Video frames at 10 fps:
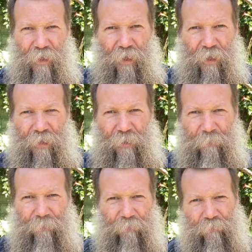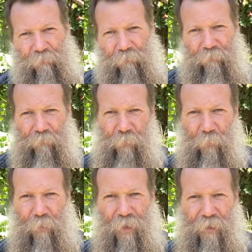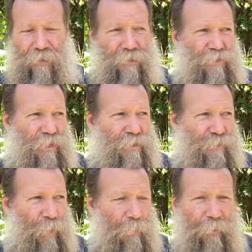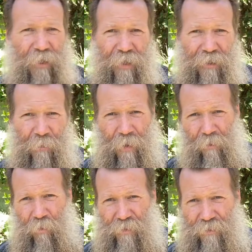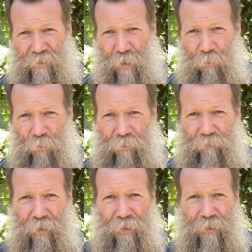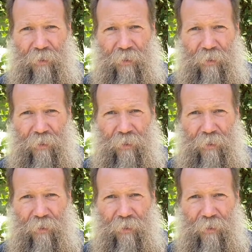And it's probably cutting about one stop worth of light.